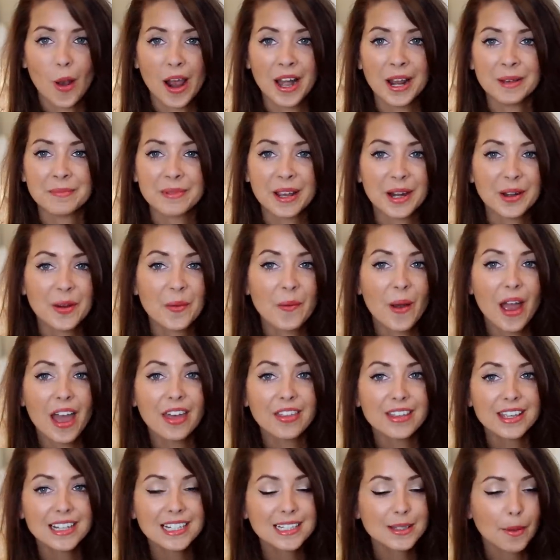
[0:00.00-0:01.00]
when I'm going to
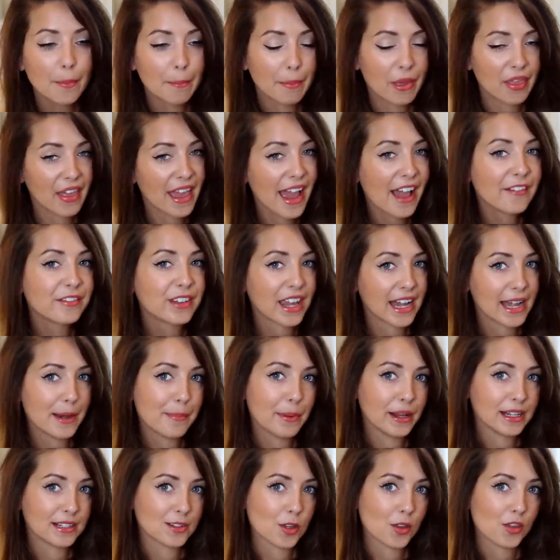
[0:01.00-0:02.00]
wear these but they have
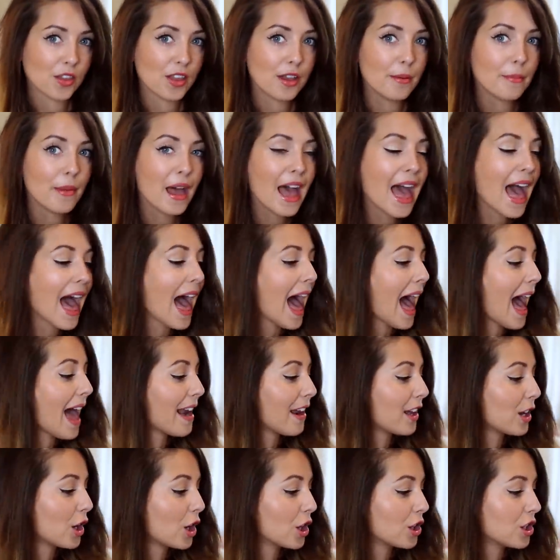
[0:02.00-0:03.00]
guinea pigs on them
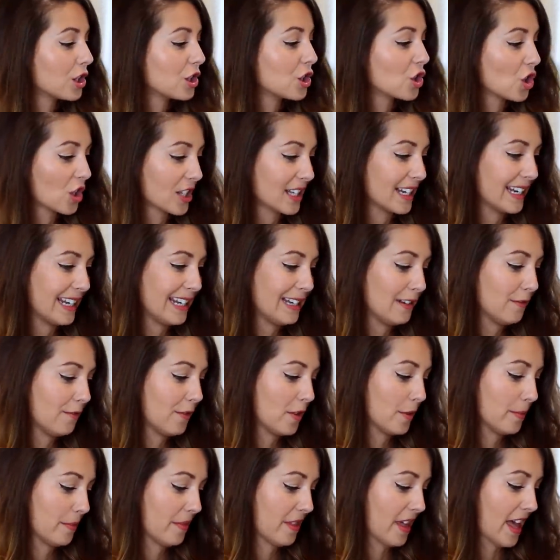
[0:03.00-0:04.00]
and I couldn't just
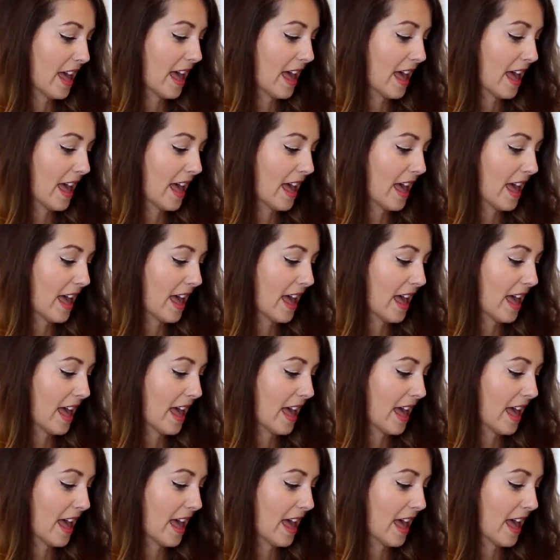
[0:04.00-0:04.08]
leave them